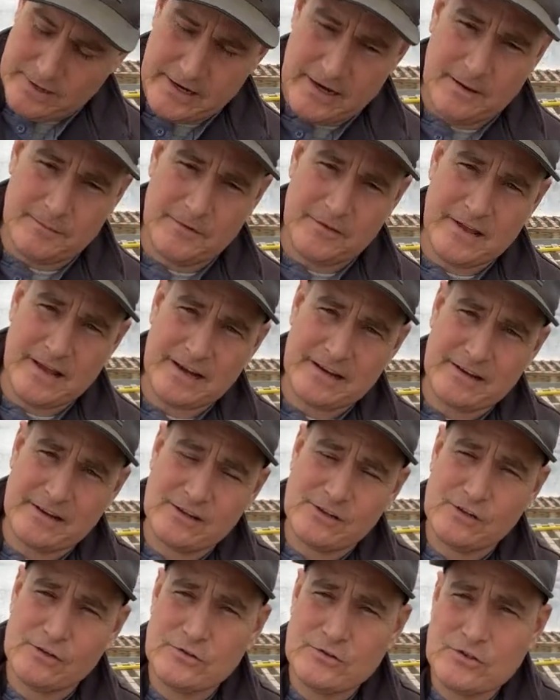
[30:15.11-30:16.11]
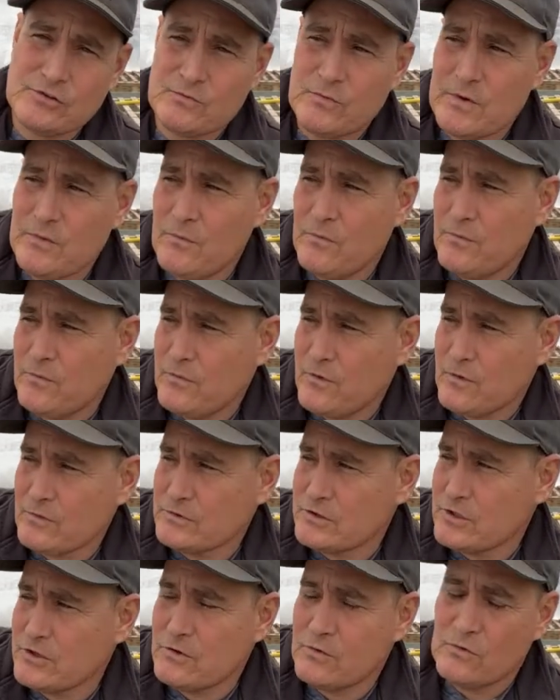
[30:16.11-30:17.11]
come to that conclusion. There
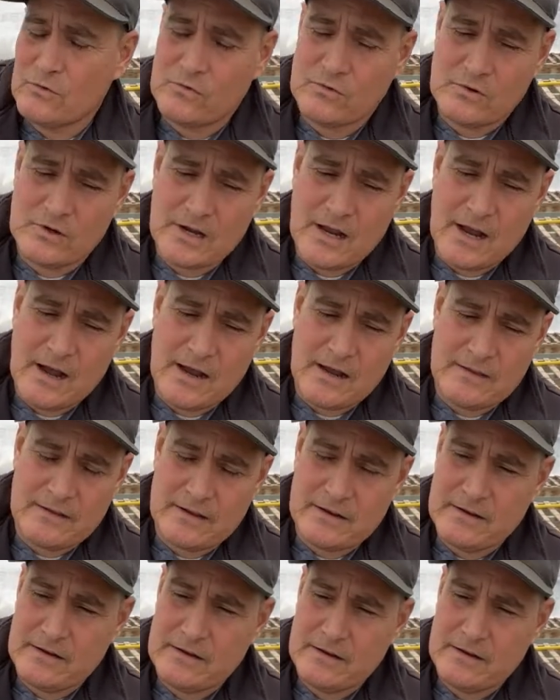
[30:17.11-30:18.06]
was an old guy that